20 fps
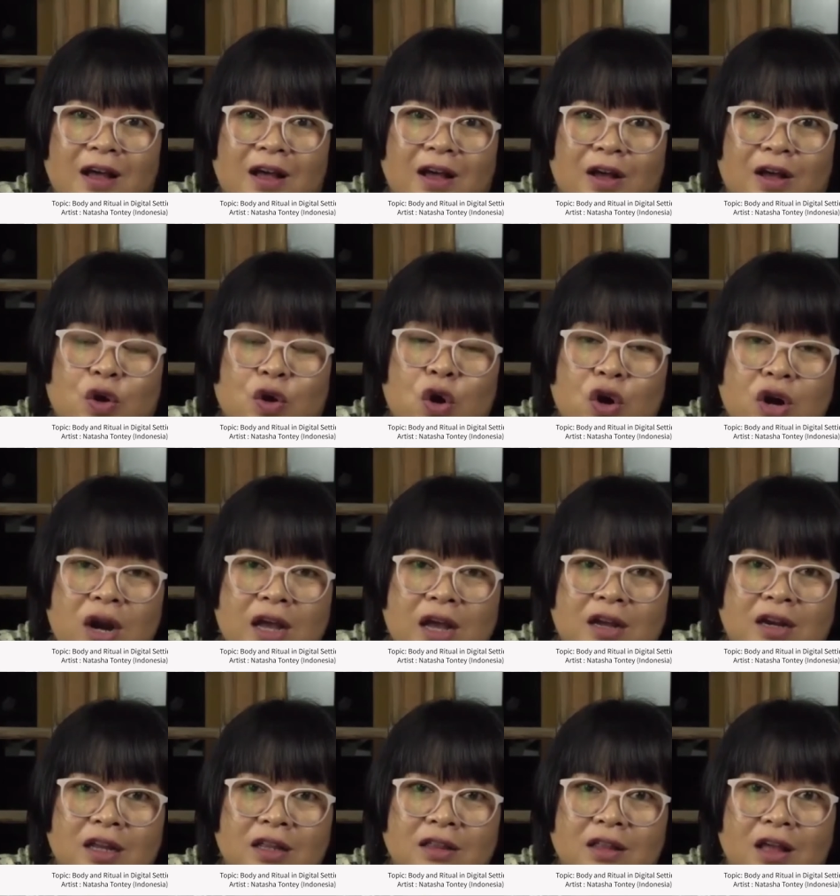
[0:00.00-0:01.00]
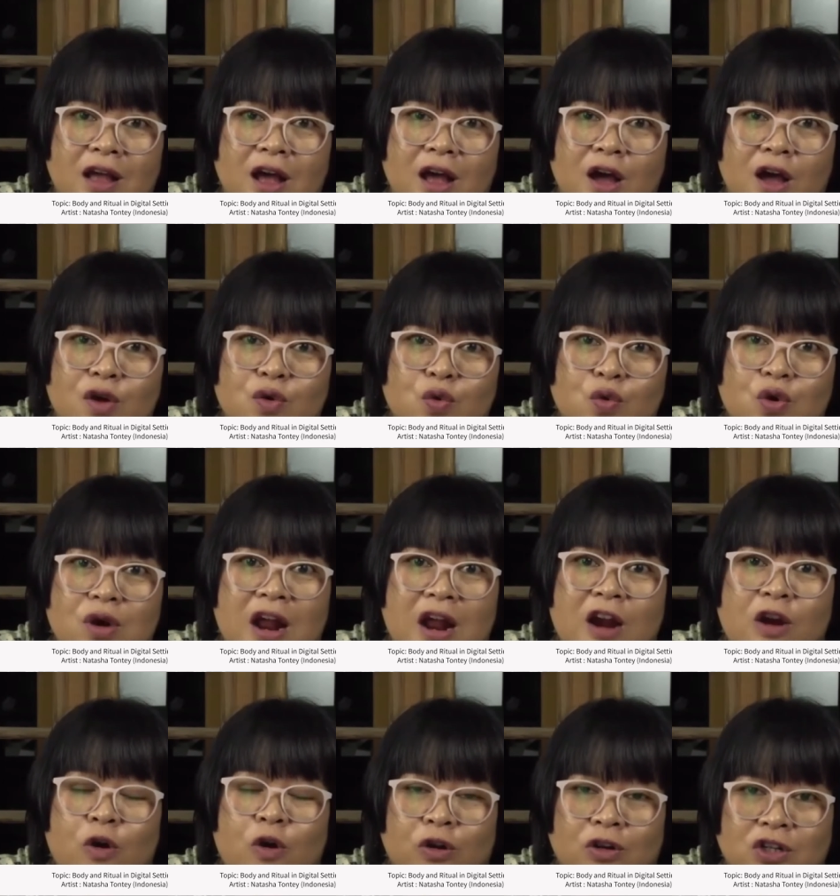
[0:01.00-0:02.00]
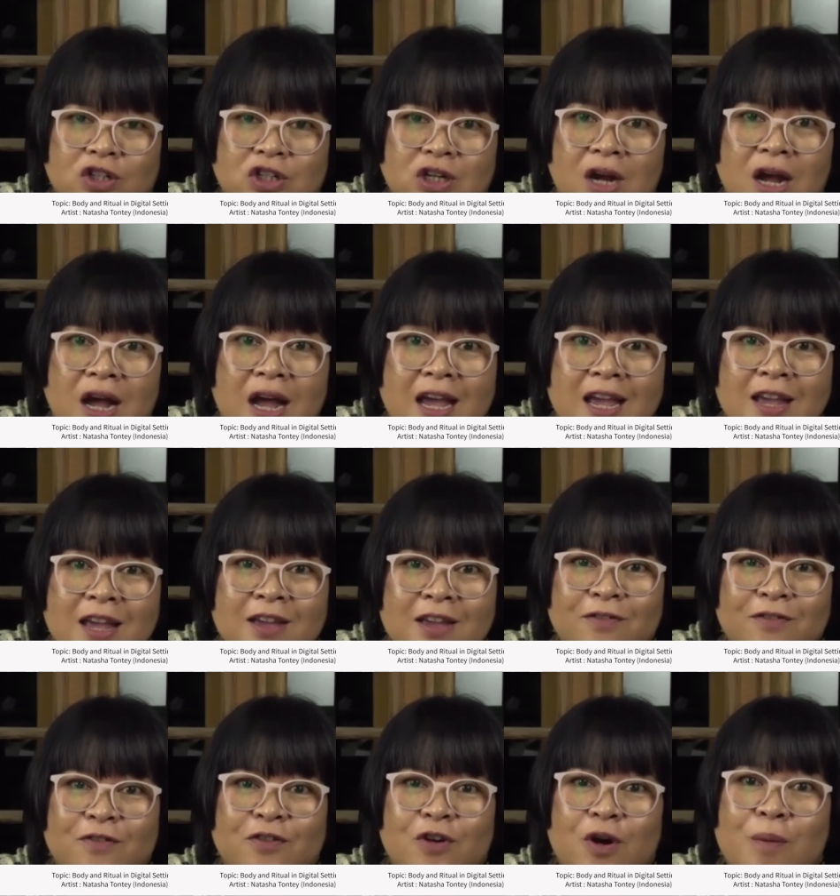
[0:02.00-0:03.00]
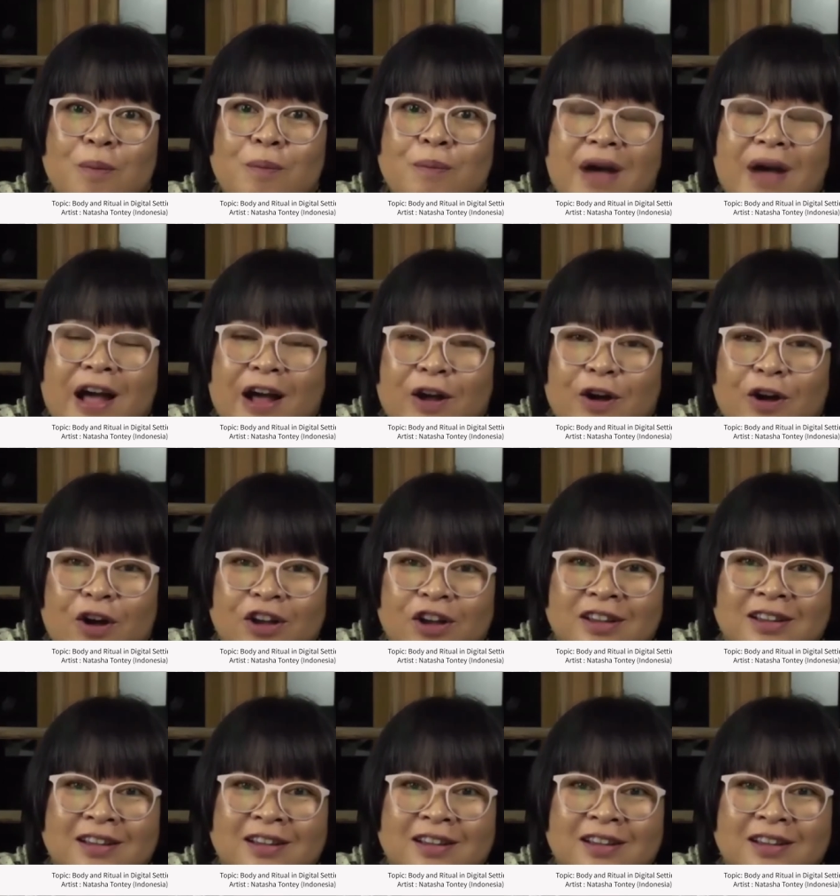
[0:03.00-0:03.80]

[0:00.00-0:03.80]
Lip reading: Korakrit Arunanon Chai from Bangkok.